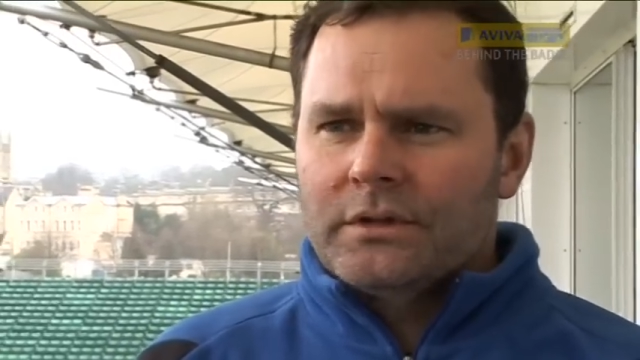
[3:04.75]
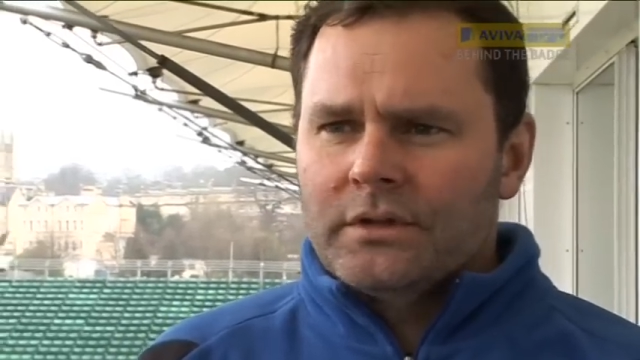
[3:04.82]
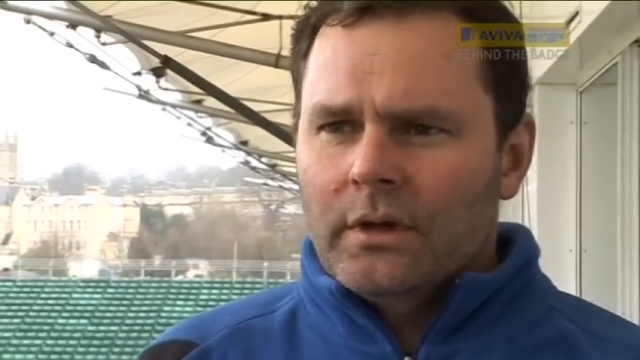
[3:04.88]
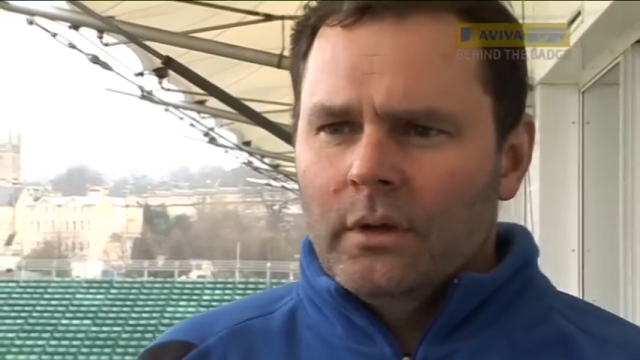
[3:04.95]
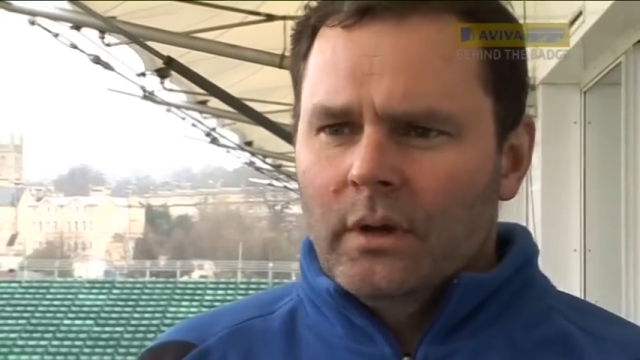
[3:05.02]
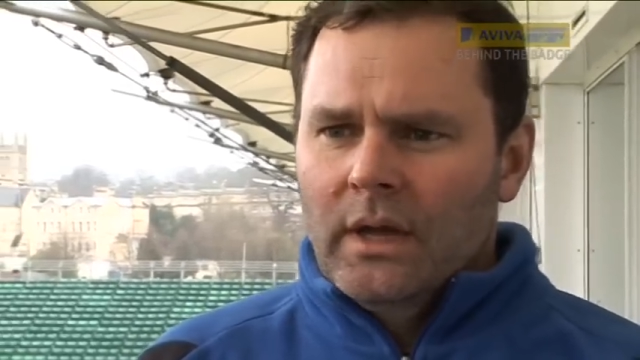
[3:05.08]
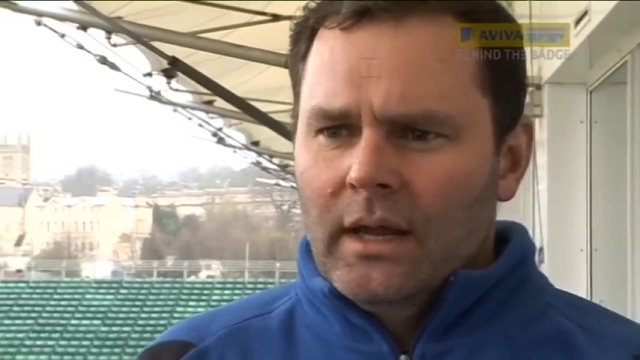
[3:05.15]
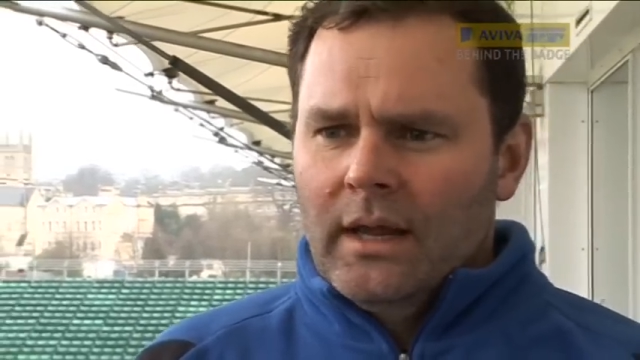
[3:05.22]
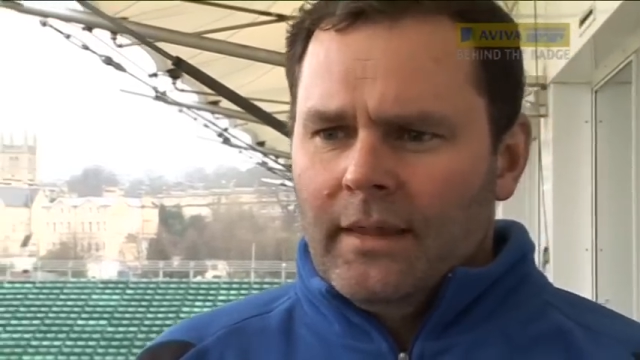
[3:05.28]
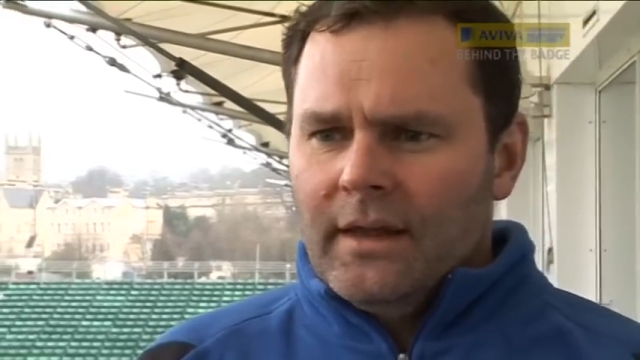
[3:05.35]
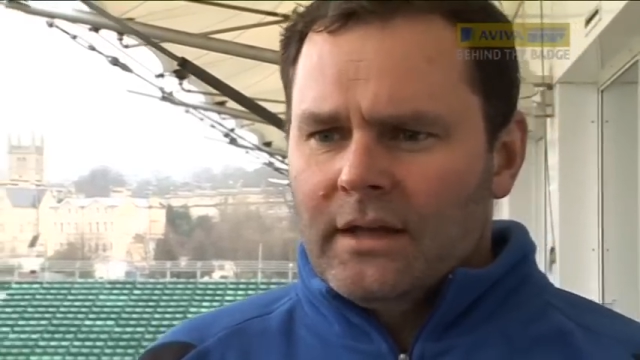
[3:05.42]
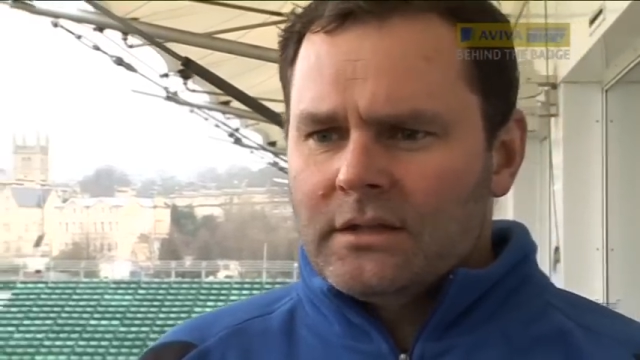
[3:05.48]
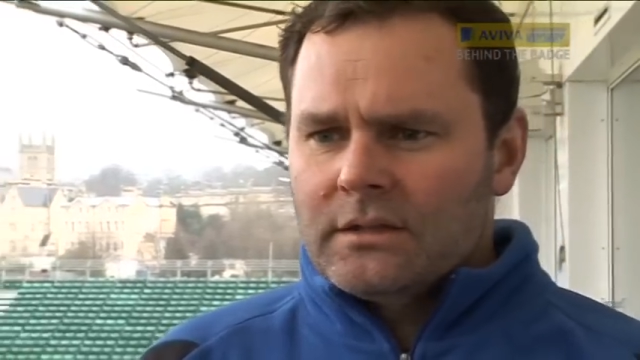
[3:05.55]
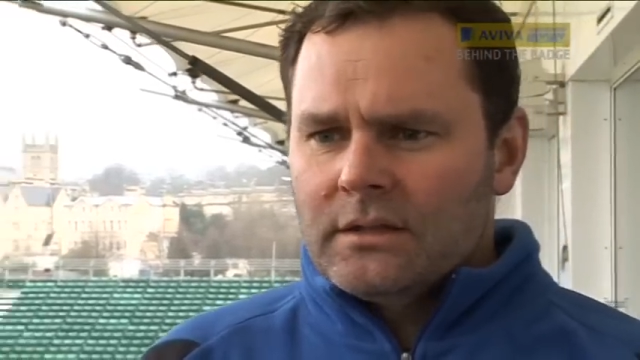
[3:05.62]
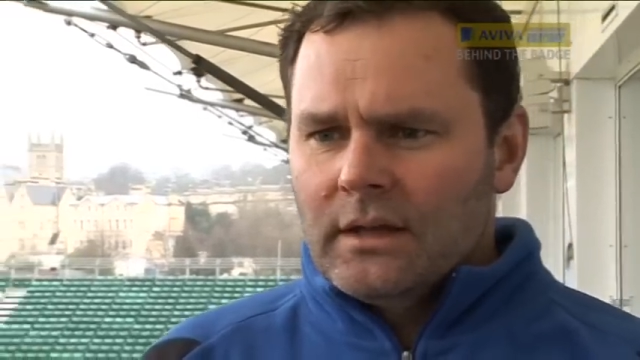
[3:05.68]
So
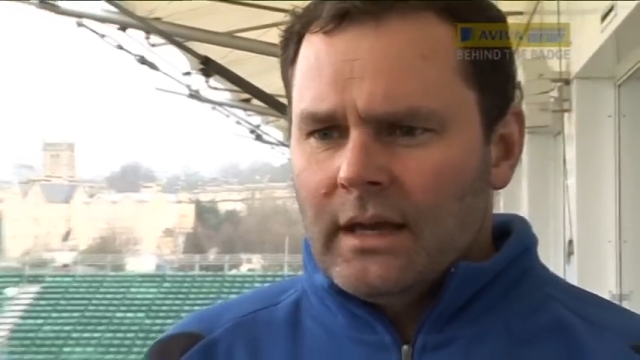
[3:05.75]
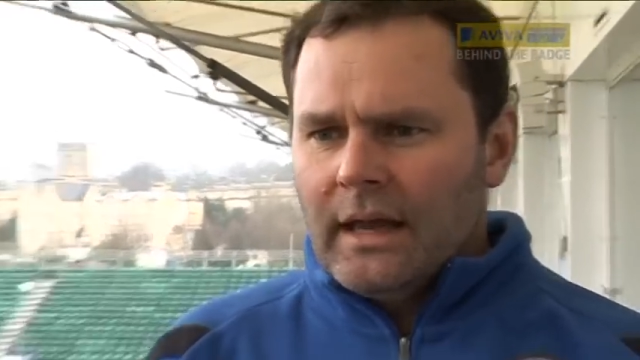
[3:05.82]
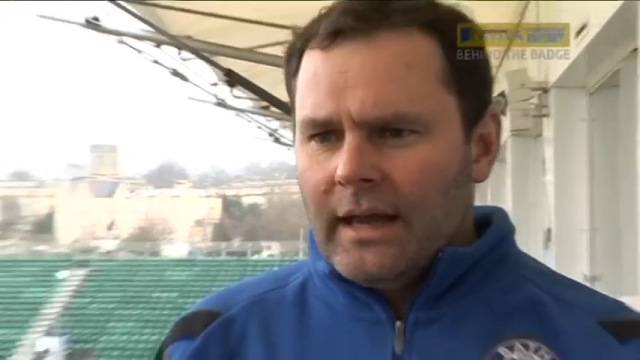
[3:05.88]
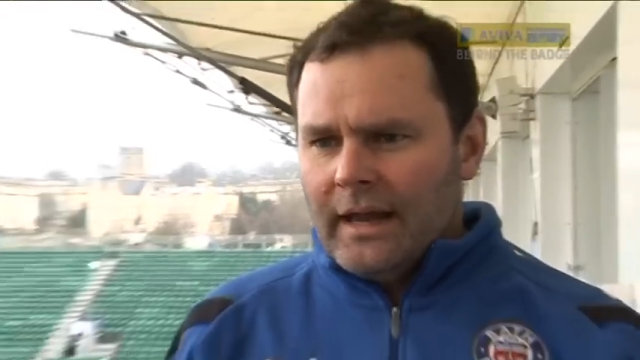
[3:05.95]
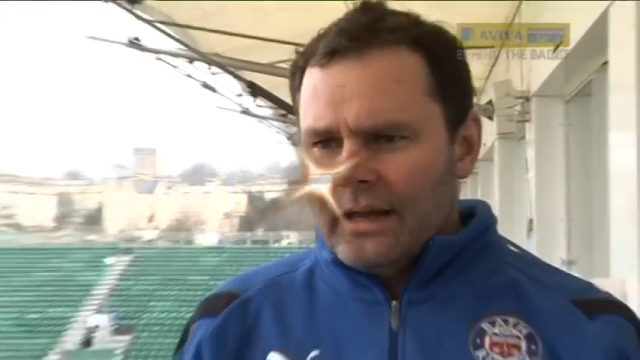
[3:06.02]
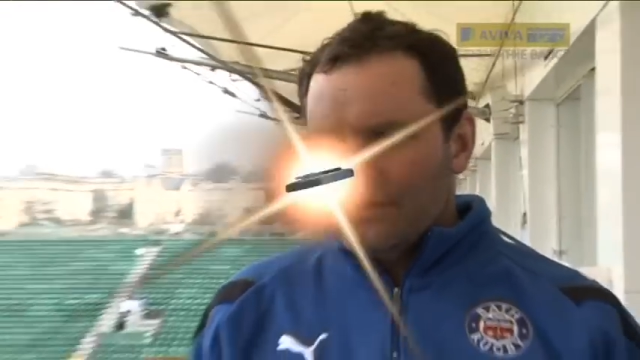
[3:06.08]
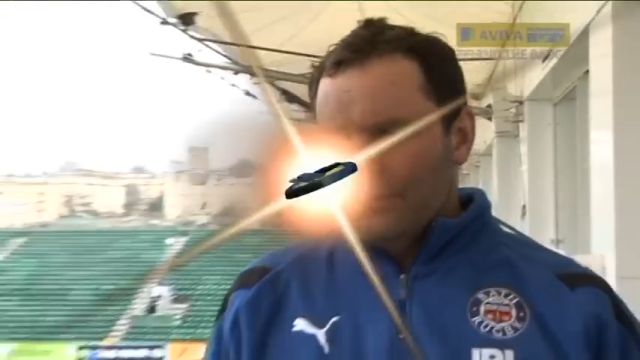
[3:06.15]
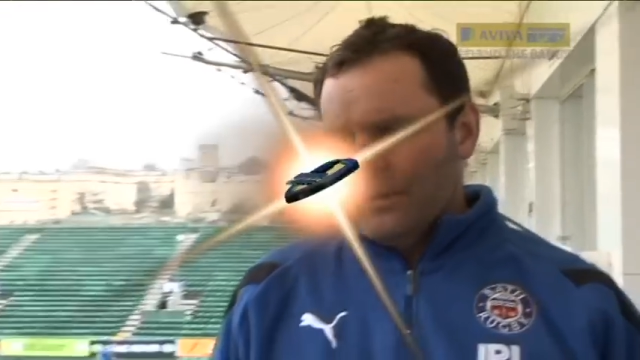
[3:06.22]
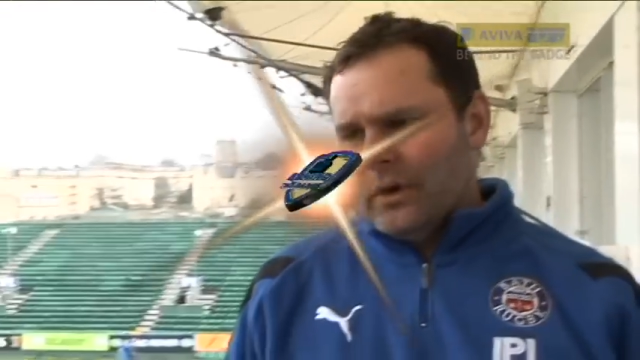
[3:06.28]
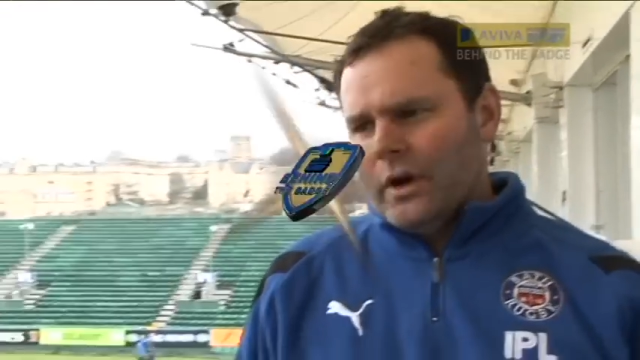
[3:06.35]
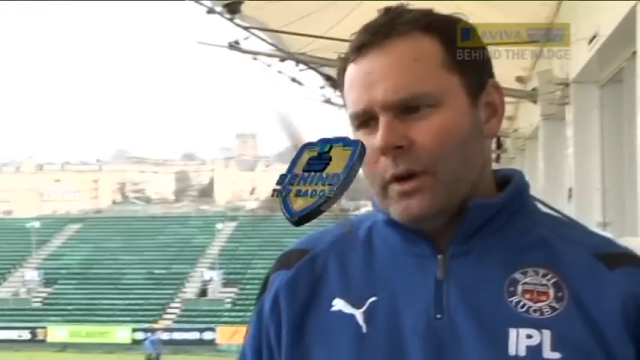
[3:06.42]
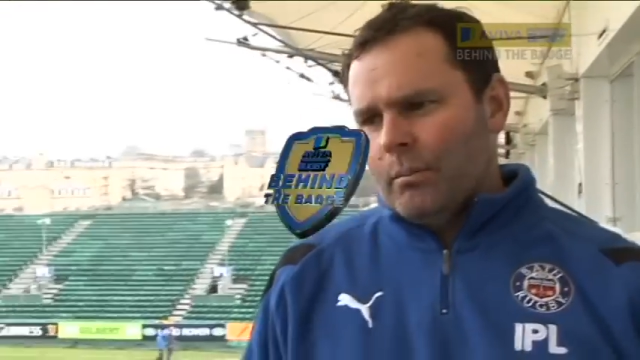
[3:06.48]
that's that's very